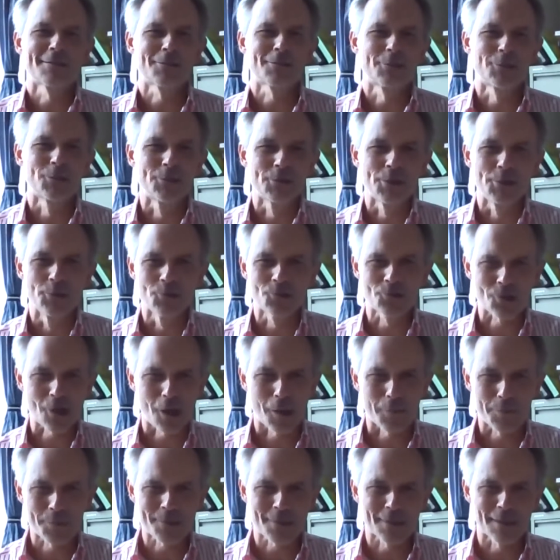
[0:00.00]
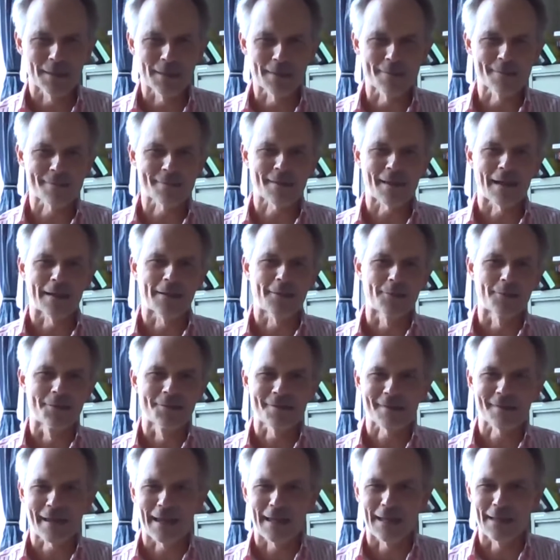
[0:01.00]
couldn't use chopsticks. I
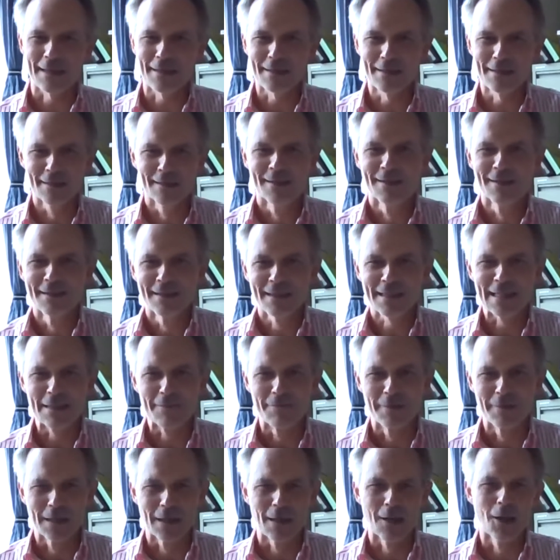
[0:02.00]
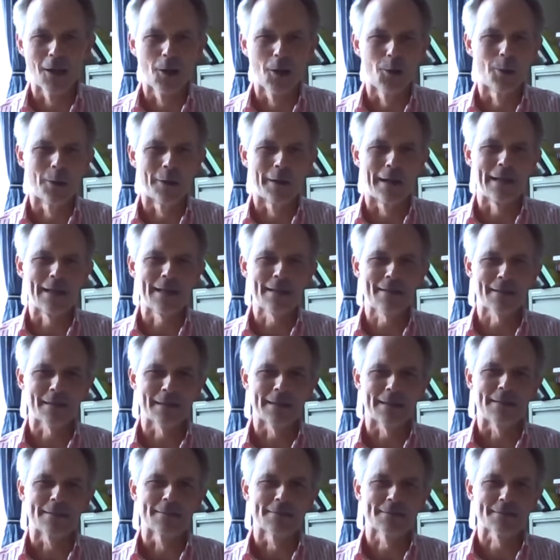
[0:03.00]
couldn't say even hello or
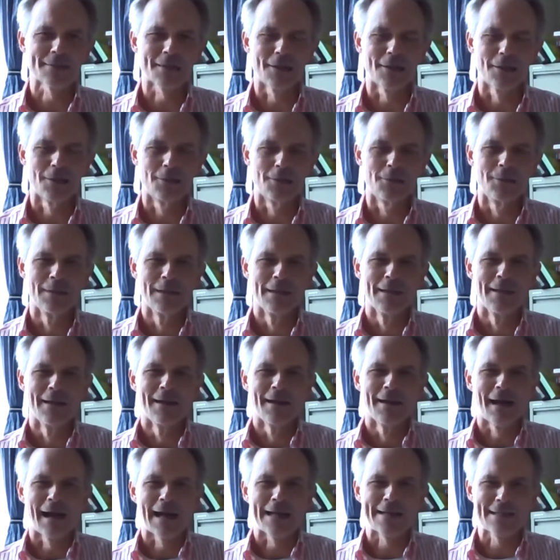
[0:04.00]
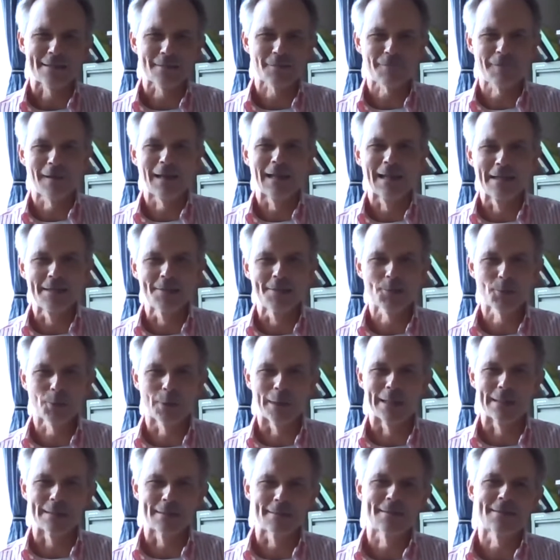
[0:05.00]
anything. So I just fell into
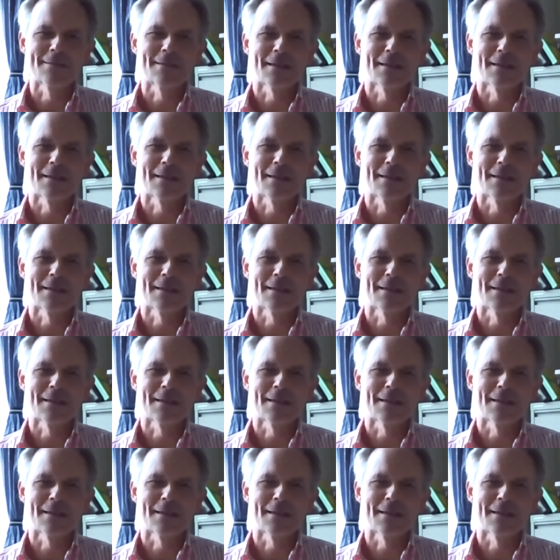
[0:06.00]
it